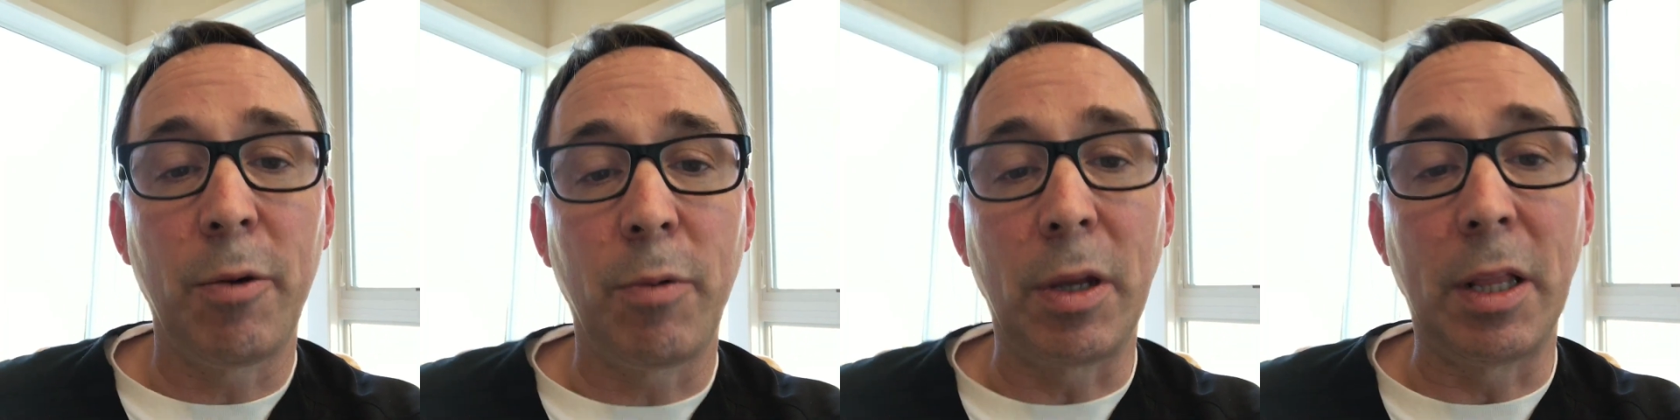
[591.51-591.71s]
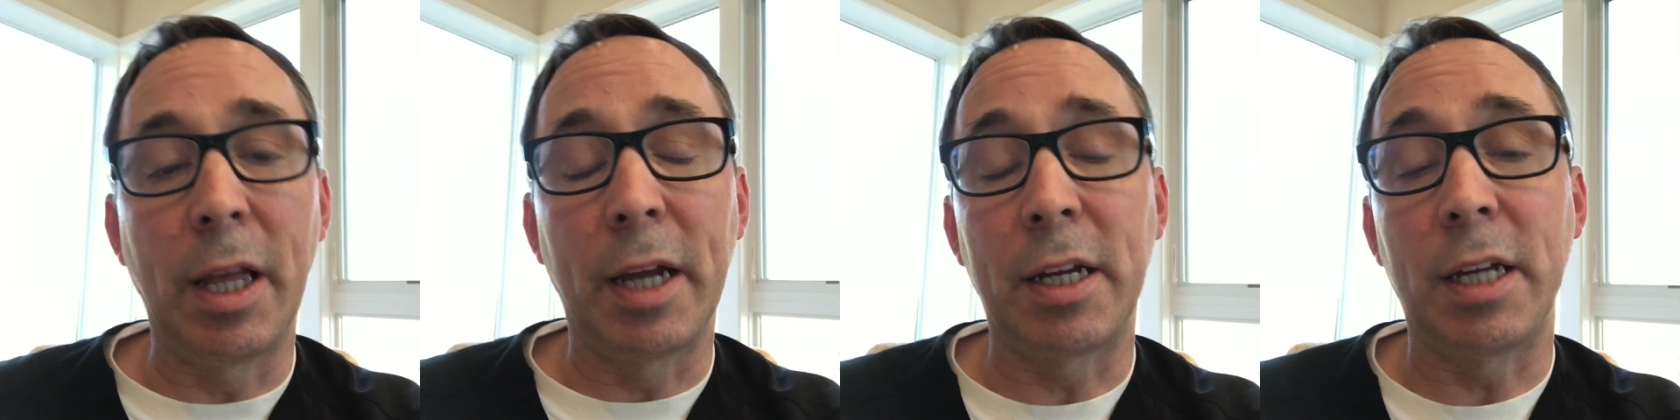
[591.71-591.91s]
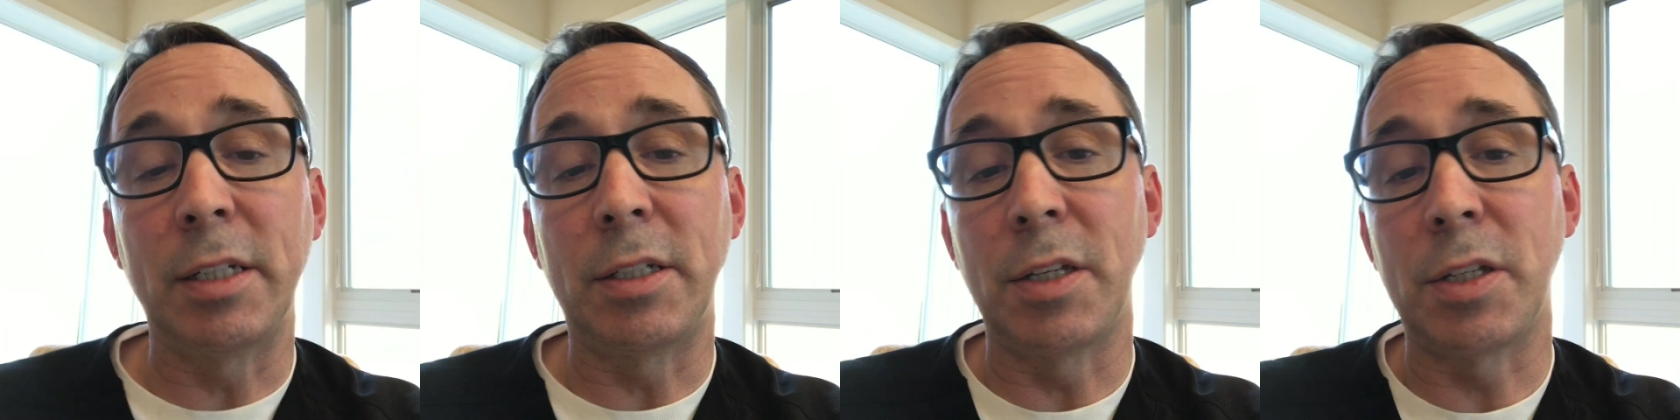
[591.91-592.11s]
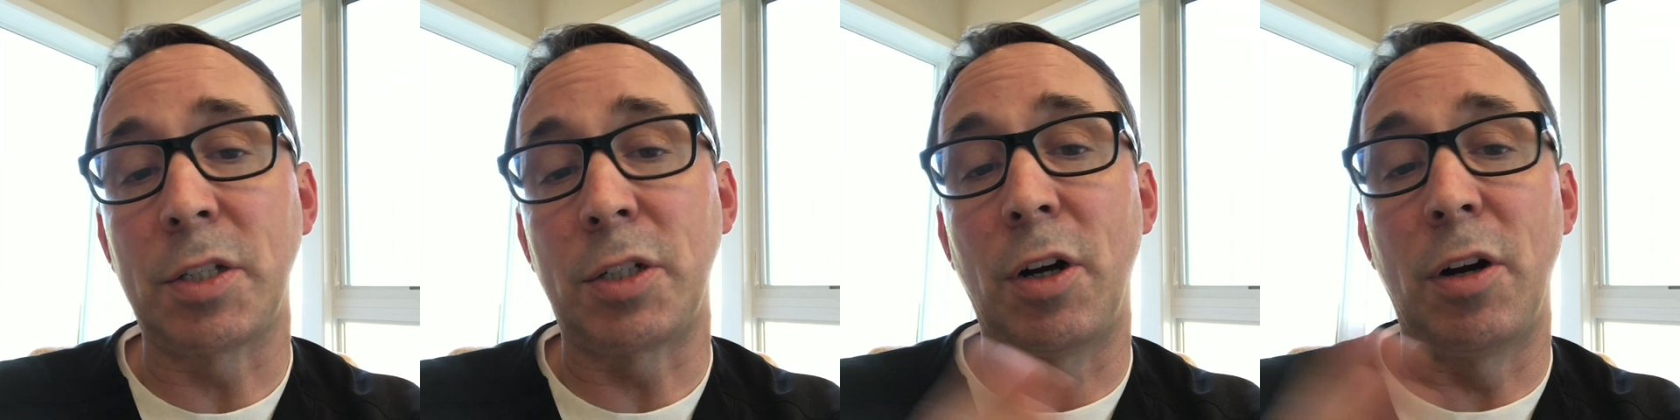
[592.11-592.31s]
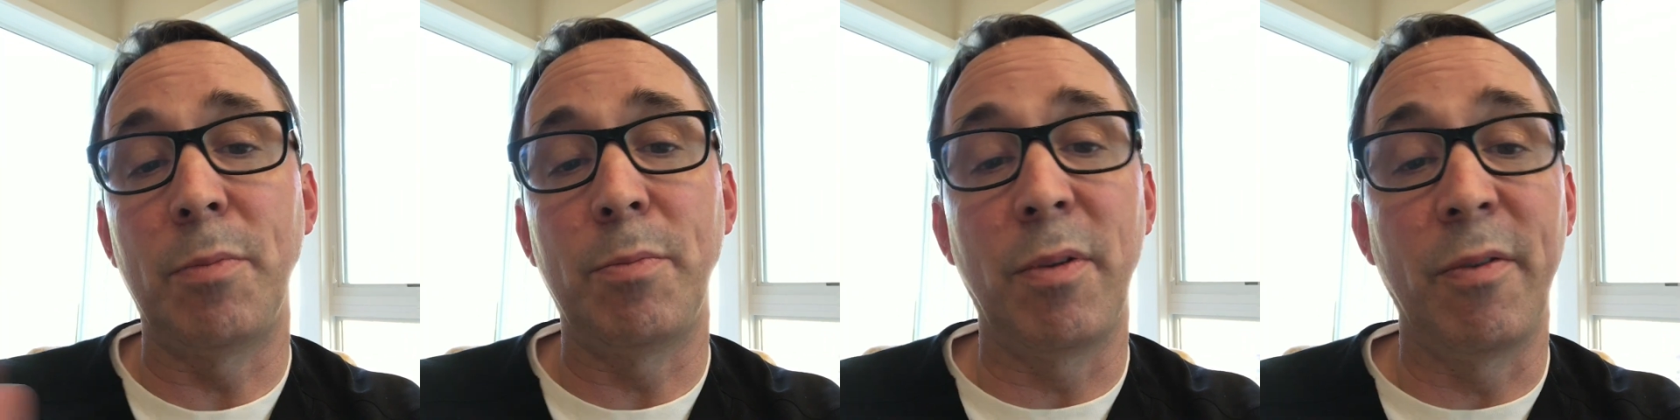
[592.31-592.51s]
We'd like it to
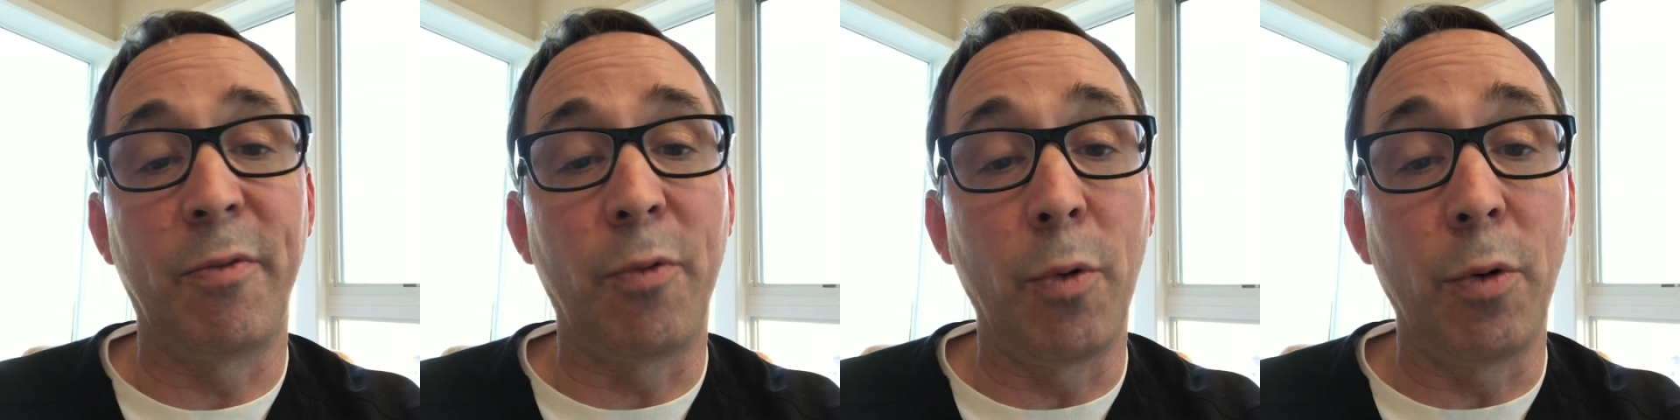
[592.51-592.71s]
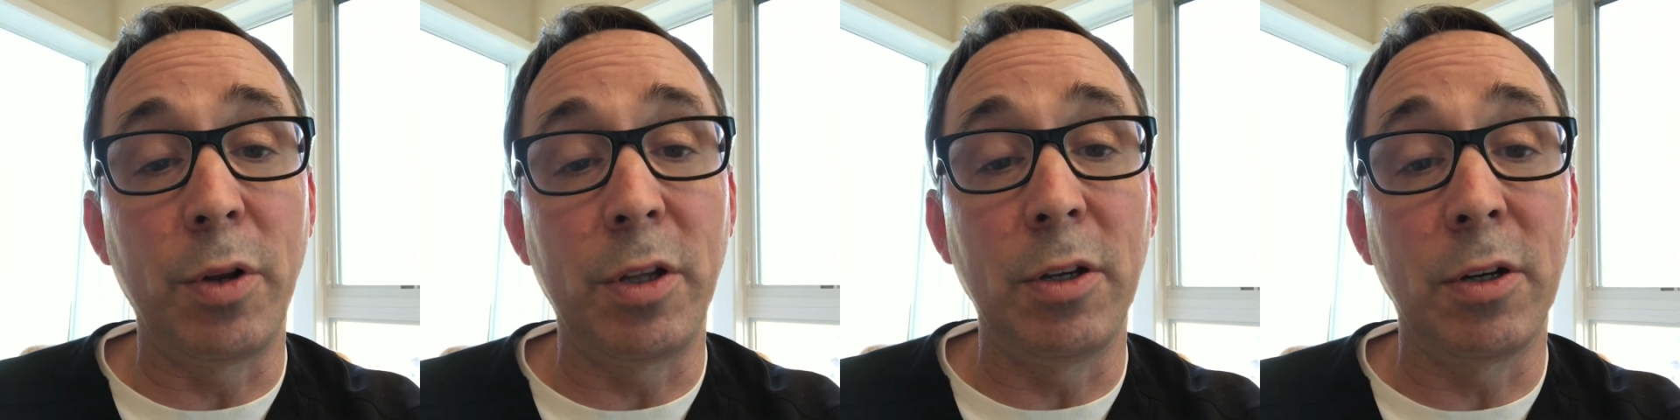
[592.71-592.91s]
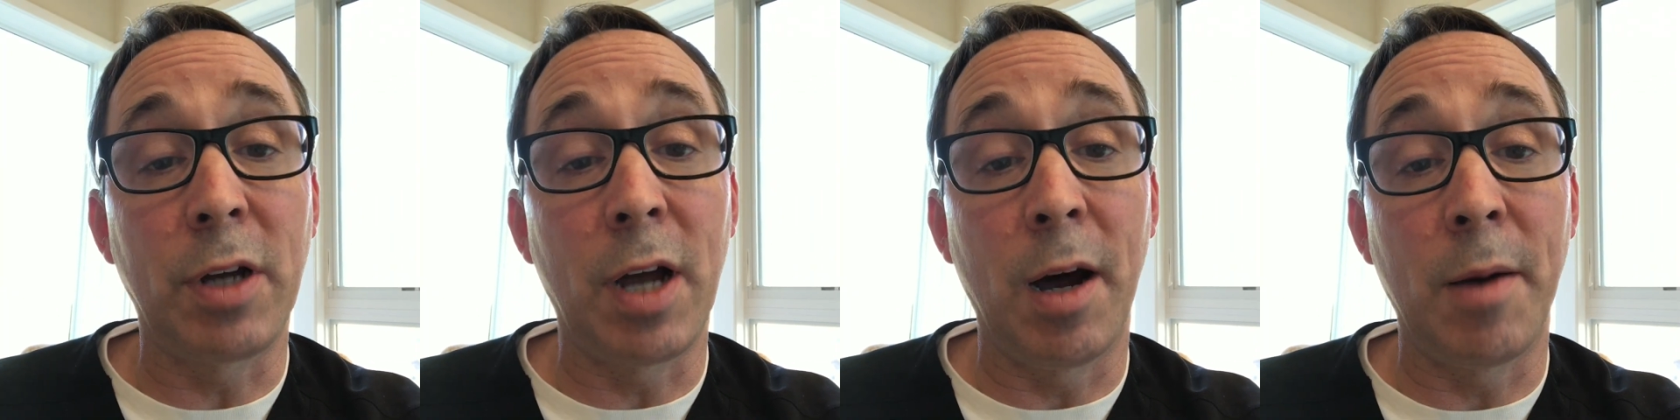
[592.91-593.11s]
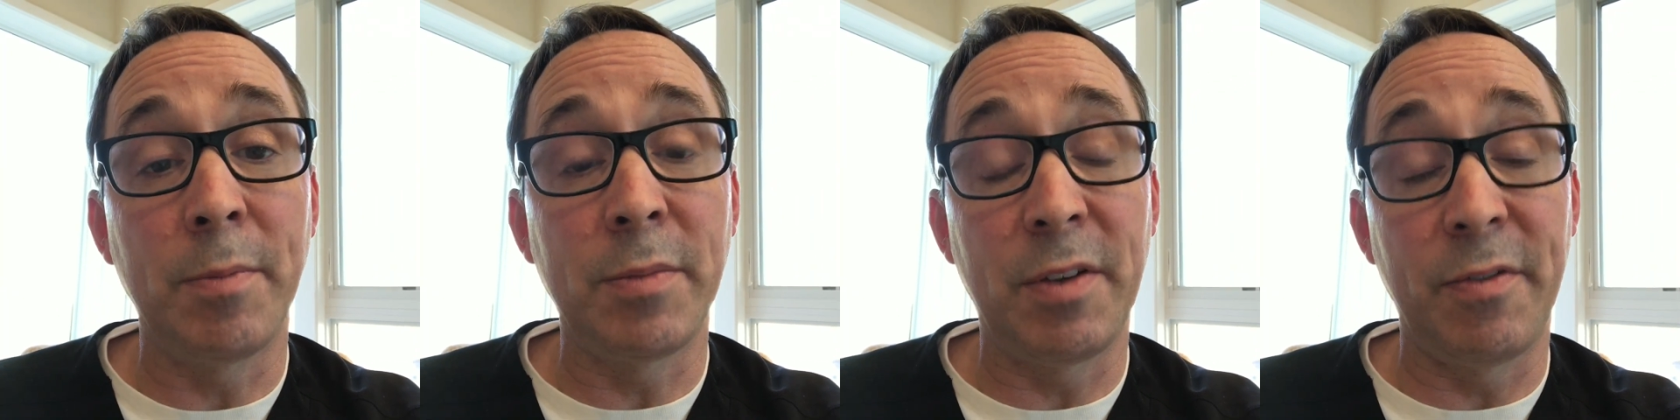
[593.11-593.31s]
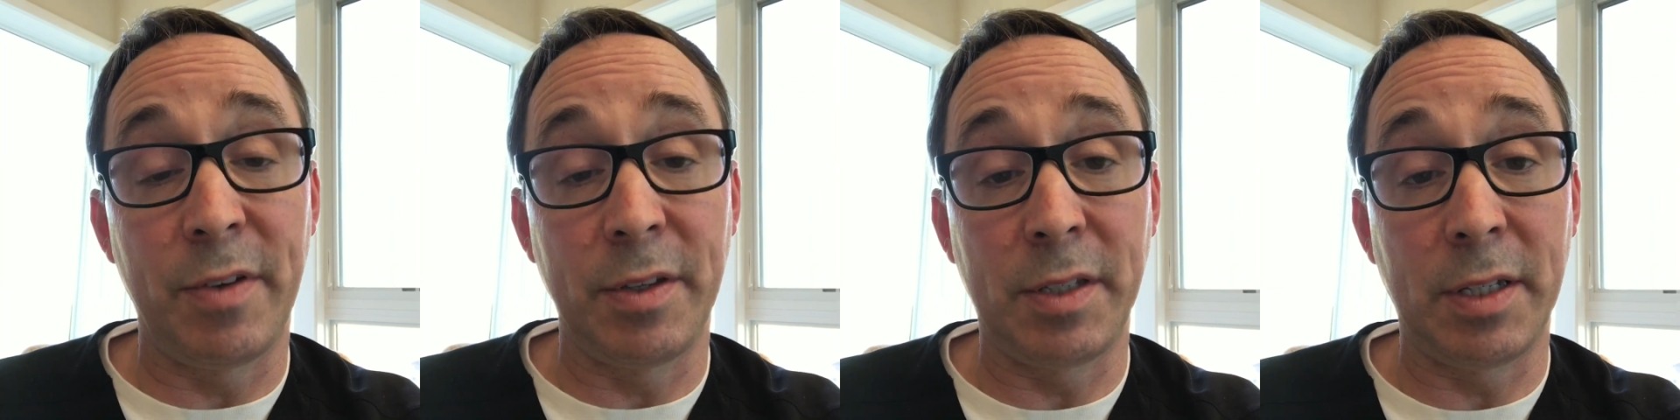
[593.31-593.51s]
start before you
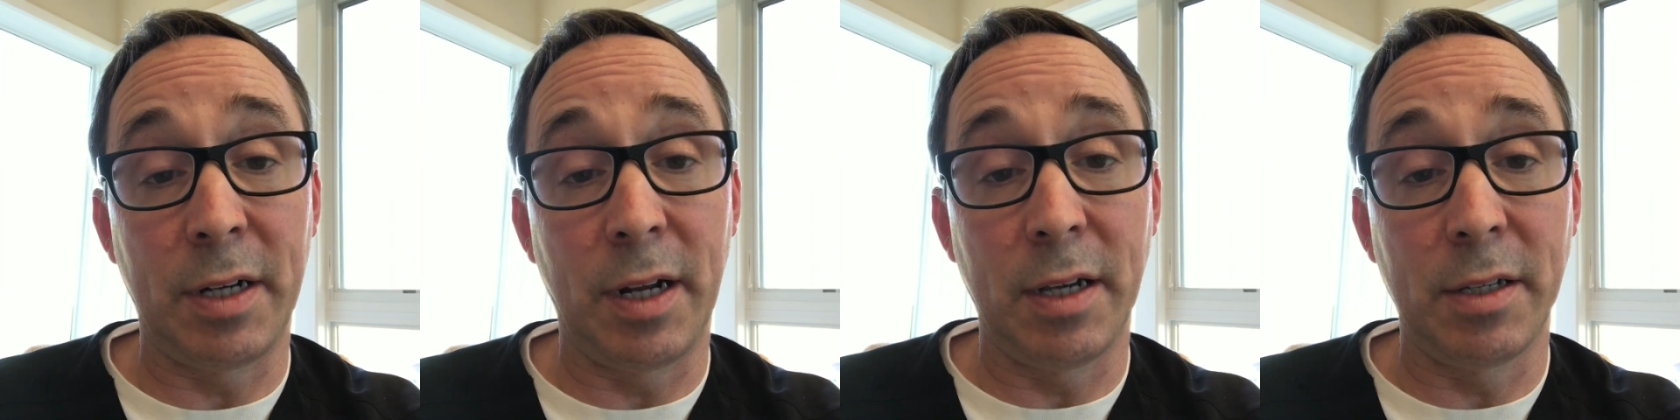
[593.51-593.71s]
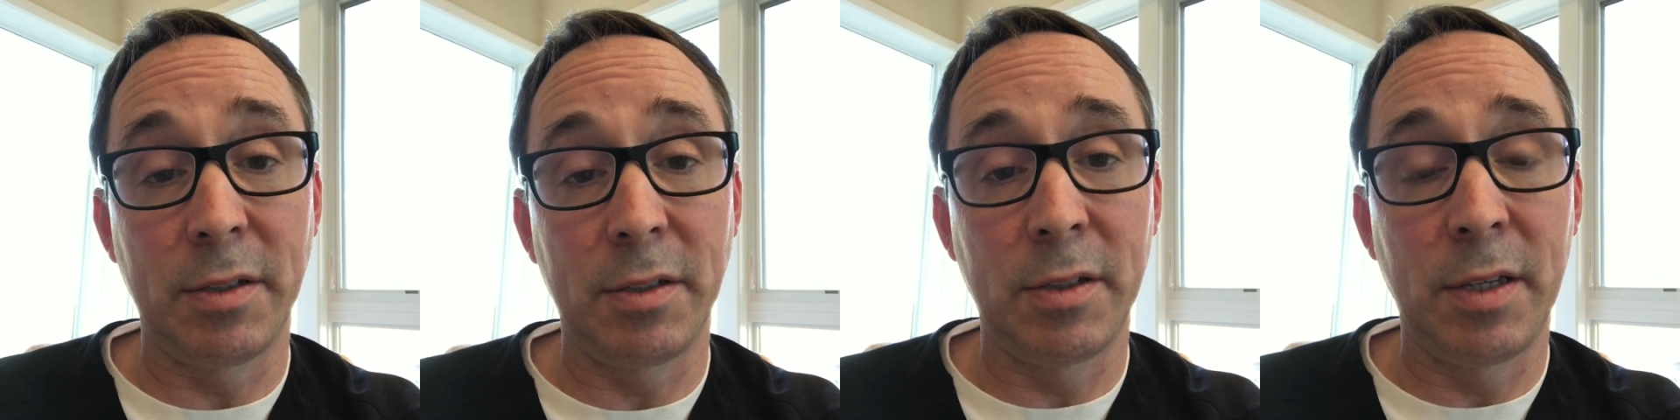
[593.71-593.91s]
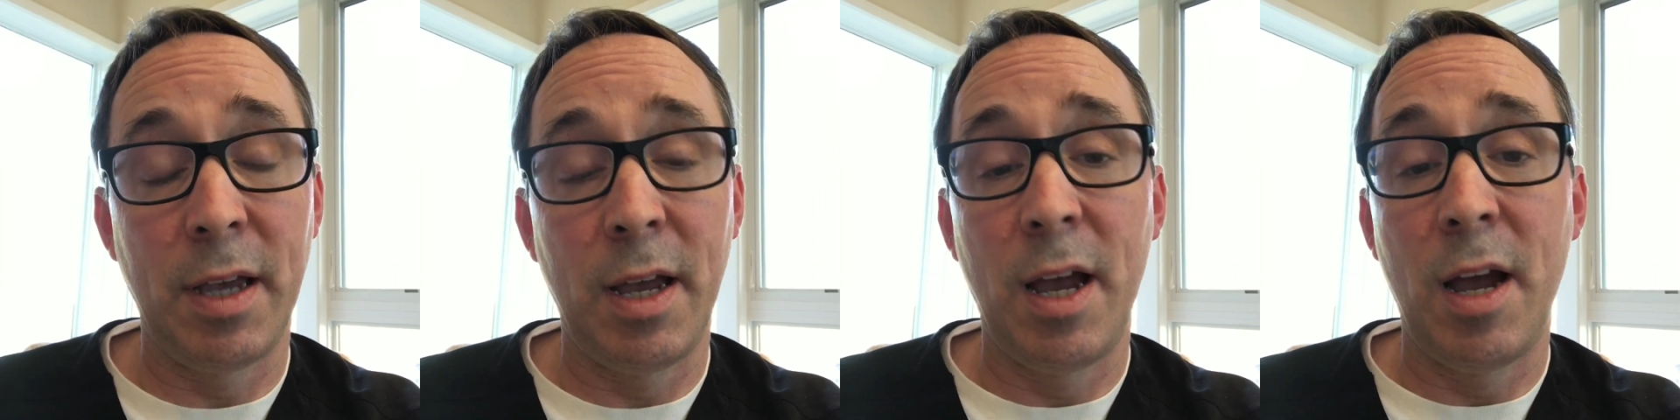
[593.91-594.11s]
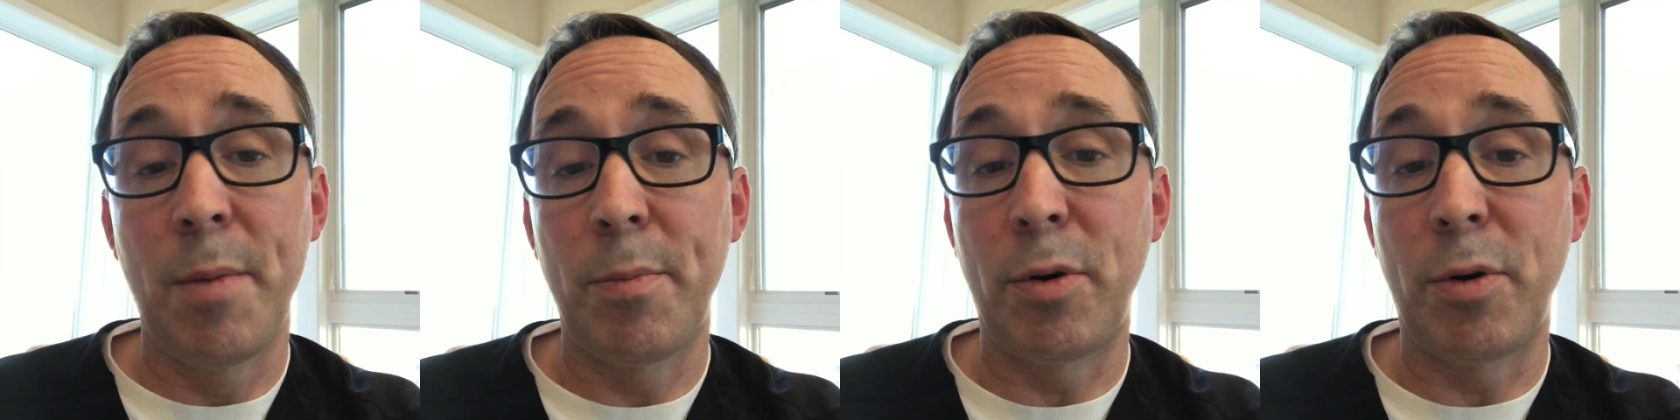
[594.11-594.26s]
come to visit us.